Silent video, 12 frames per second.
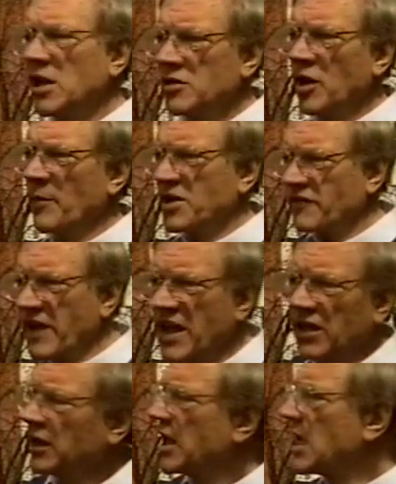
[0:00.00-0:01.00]
Not much of a
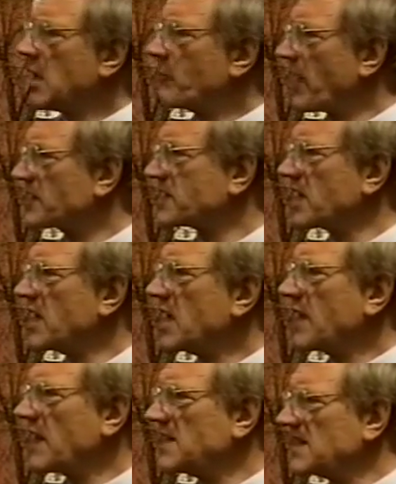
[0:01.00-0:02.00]
hill, but
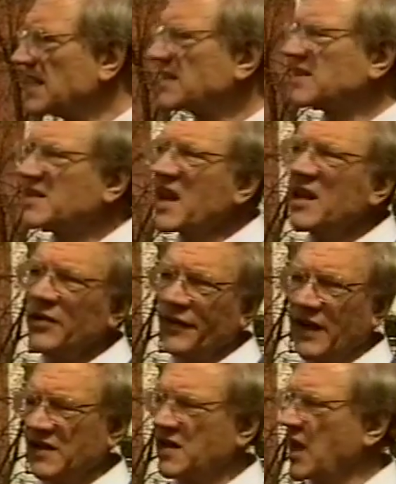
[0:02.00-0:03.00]
they did sell
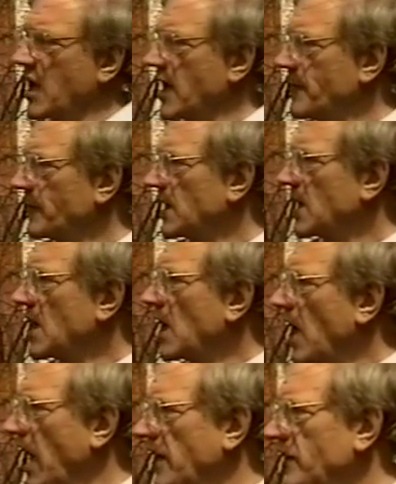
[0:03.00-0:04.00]
things here,
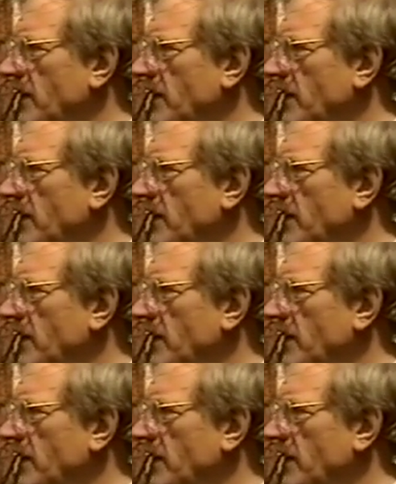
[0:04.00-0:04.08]
and